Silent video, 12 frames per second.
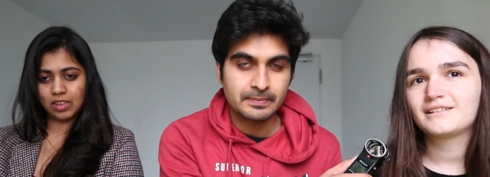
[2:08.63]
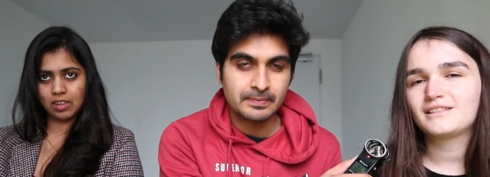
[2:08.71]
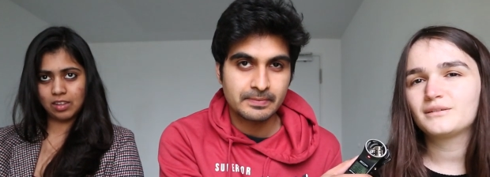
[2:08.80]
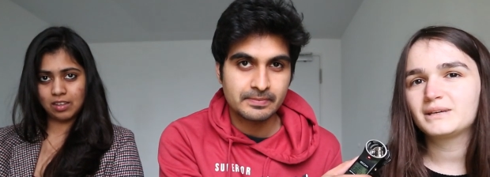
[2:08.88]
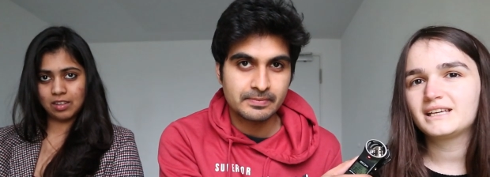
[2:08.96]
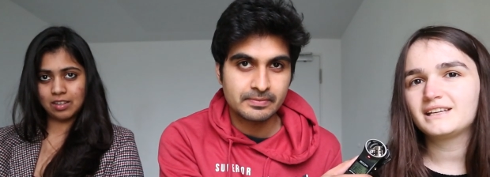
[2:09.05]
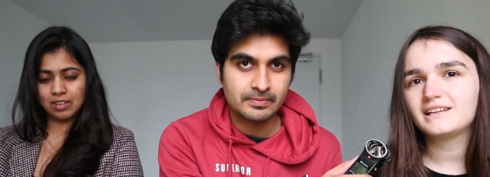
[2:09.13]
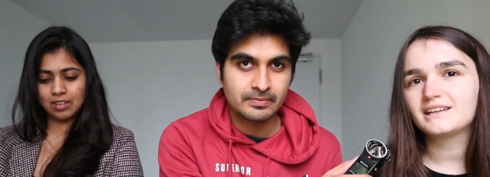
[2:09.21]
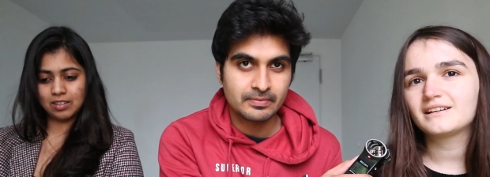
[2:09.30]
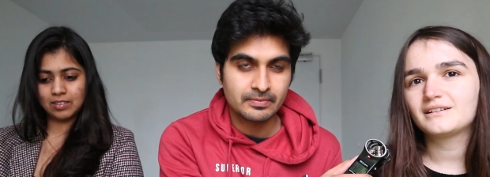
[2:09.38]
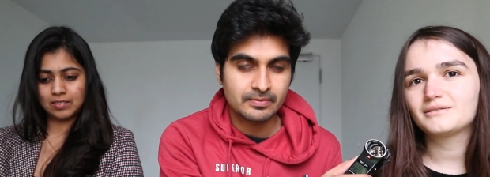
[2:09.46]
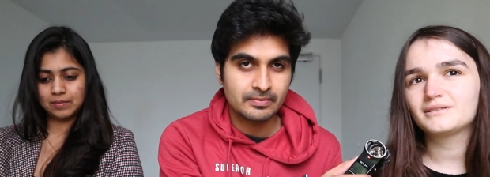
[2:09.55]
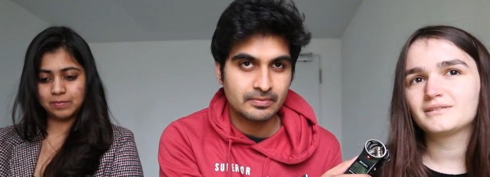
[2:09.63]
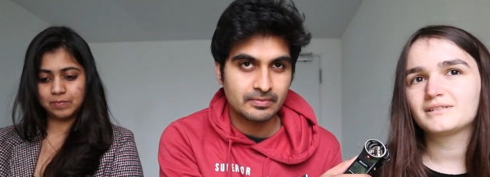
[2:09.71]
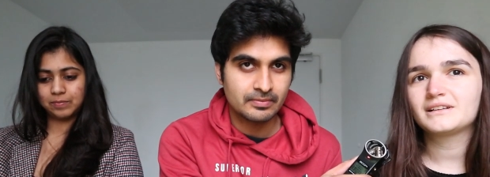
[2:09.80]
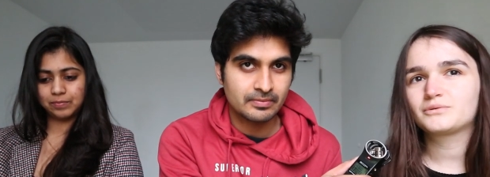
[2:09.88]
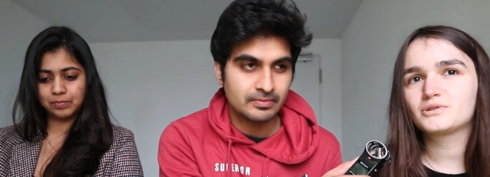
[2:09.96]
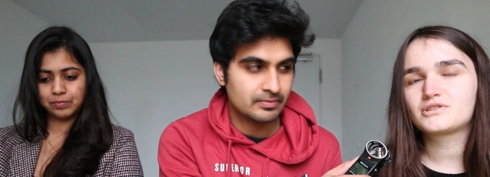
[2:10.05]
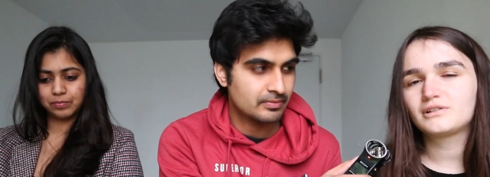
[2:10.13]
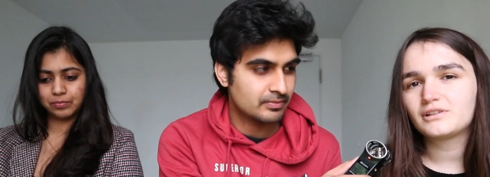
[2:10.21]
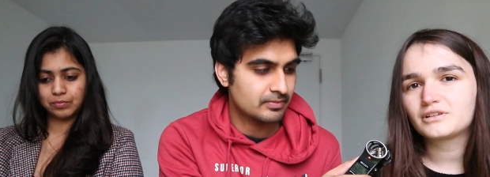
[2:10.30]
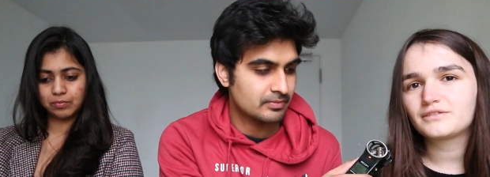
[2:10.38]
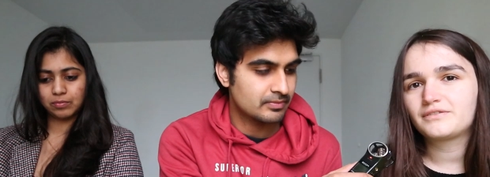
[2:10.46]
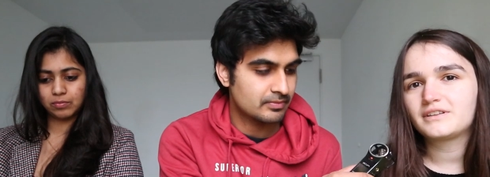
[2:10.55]
Speaker 1: in the beginning our, it was a
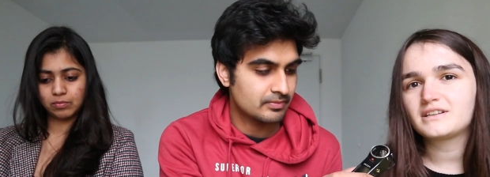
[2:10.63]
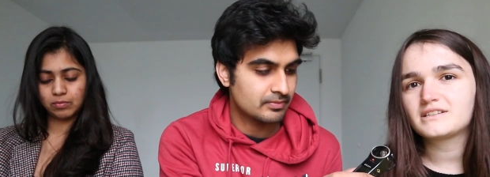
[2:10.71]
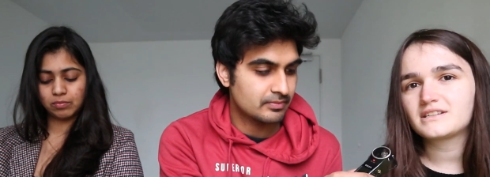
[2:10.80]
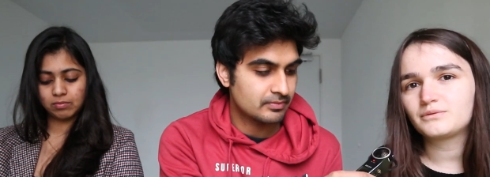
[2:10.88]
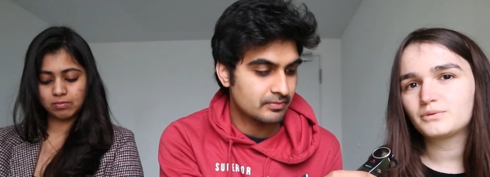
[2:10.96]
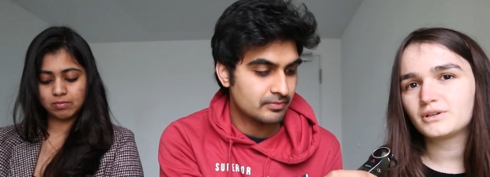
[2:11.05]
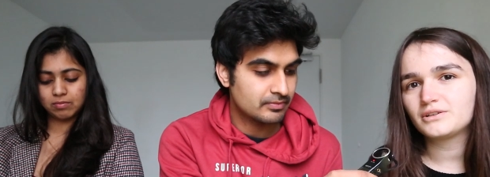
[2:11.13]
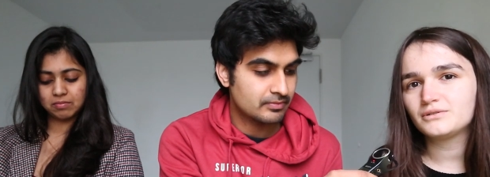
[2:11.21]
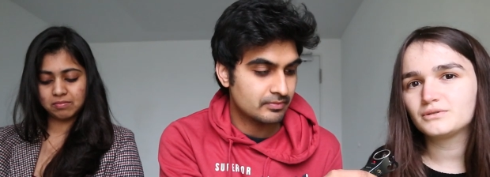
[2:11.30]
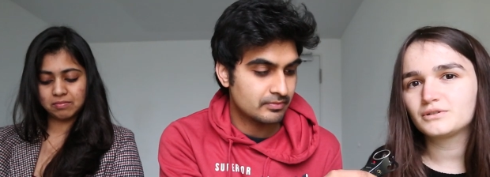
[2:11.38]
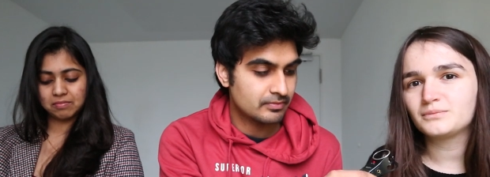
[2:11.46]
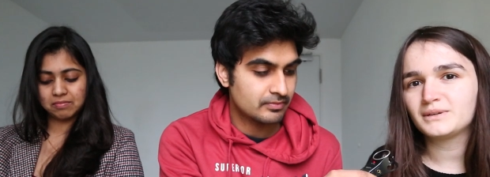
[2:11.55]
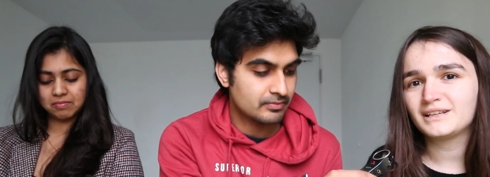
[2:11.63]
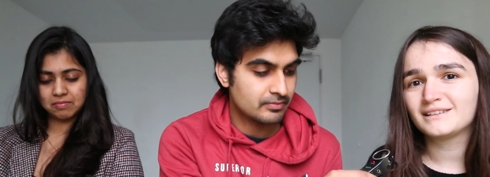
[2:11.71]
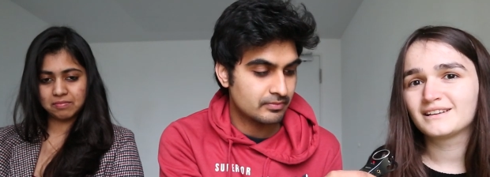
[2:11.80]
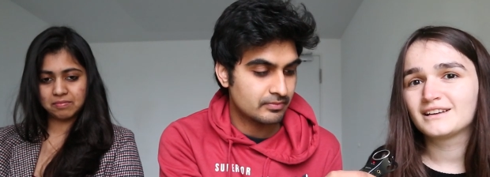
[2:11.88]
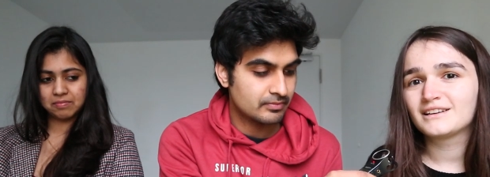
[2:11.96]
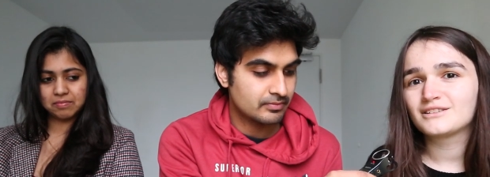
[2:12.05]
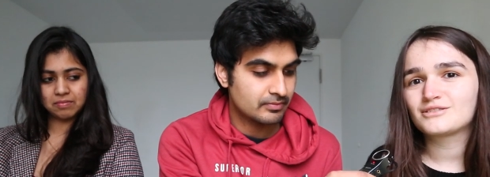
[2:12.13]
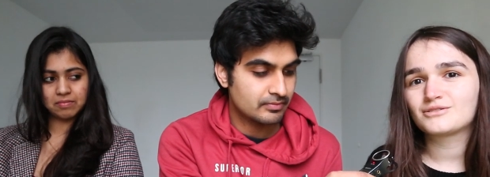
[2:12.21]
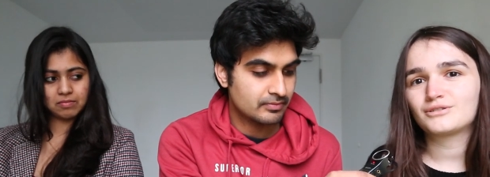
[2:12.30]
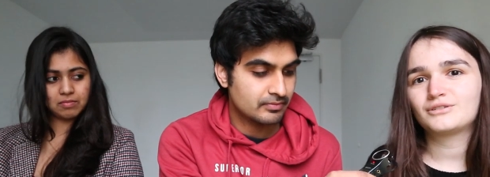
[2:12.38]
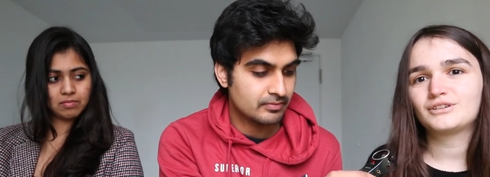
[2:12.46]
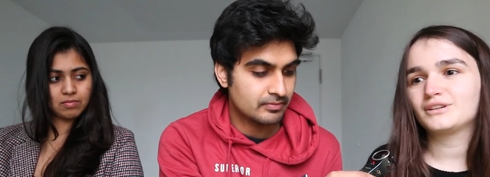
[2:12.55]
lot of things that were new to me,
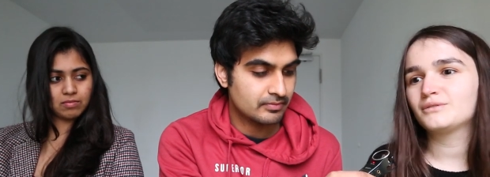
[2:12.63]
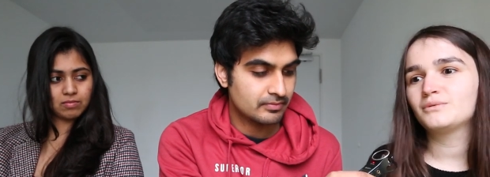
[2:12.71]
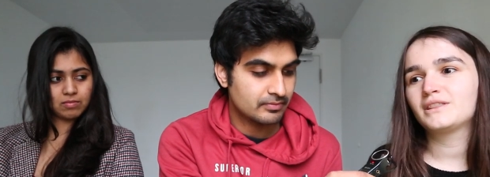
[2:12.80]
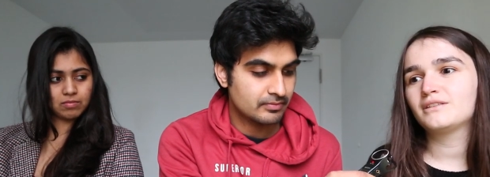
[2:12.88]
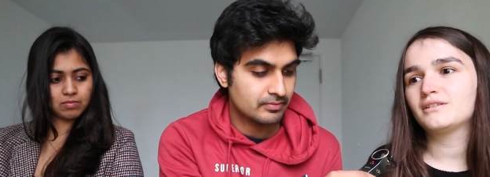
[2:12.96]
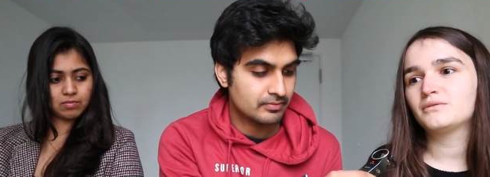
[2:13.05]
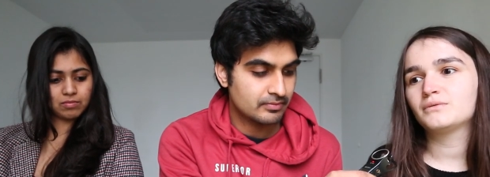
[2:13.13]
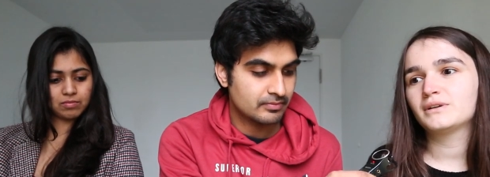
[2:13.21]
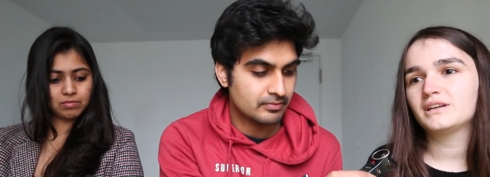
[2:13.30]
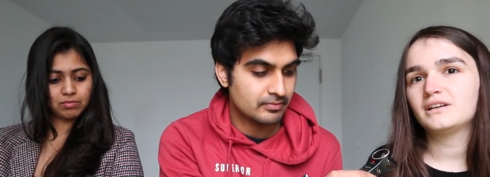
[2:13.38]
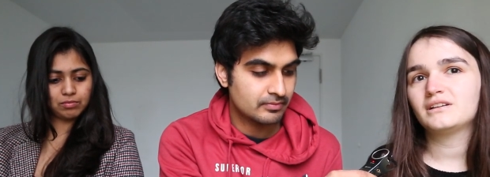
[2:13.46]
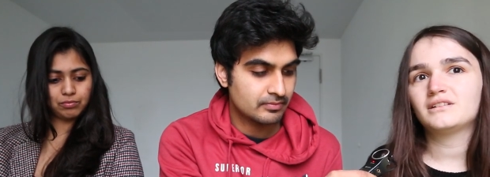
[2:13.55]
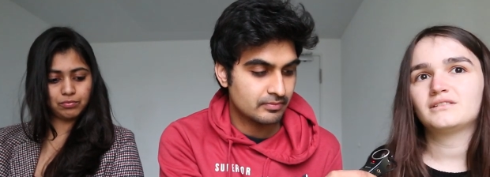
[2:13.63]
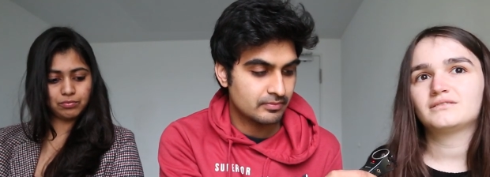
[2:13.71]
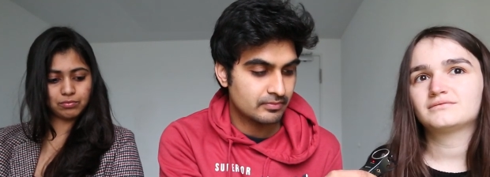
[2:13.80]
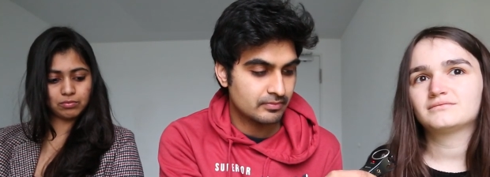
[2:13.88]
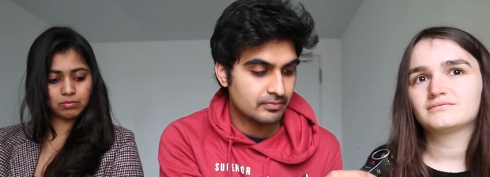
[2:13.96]
starting with the way